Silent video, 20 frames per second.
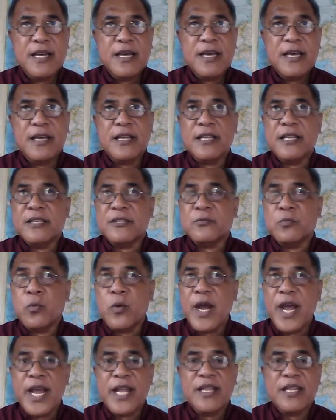It is
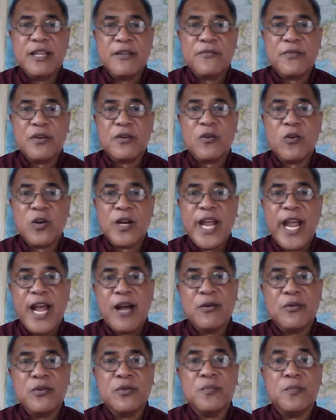way different on how
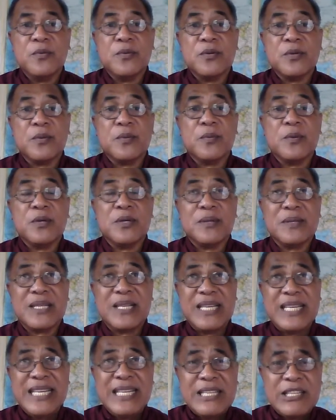you
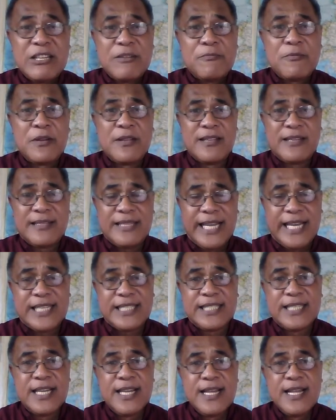interpret the
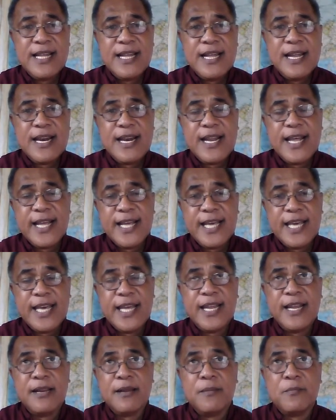text, like
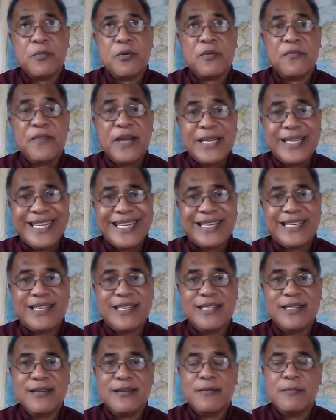in prophetic
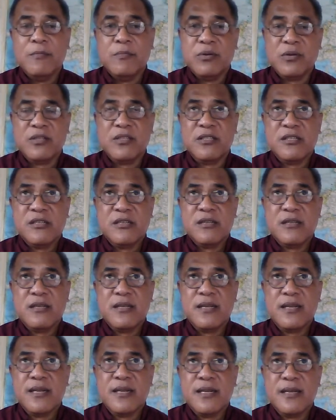books,
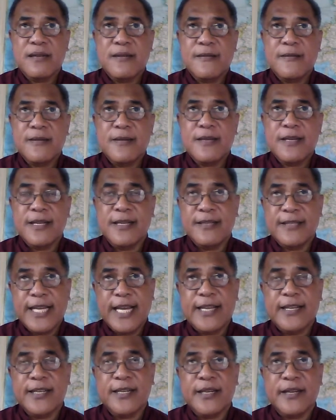in
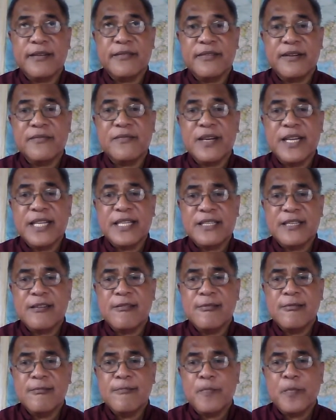Daniel and Revelation.
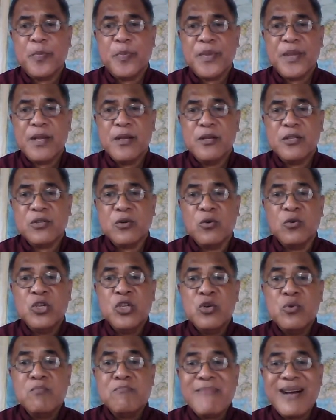So
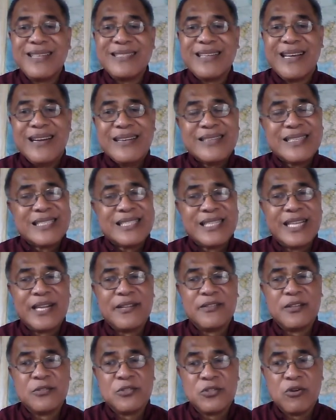you must understand
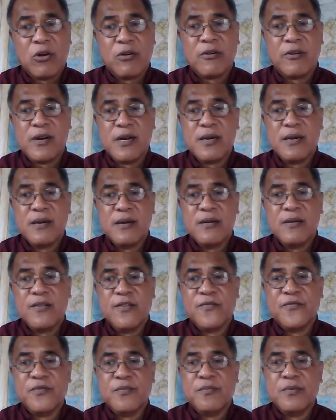the genre
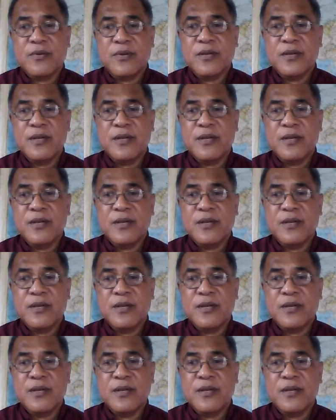of the book.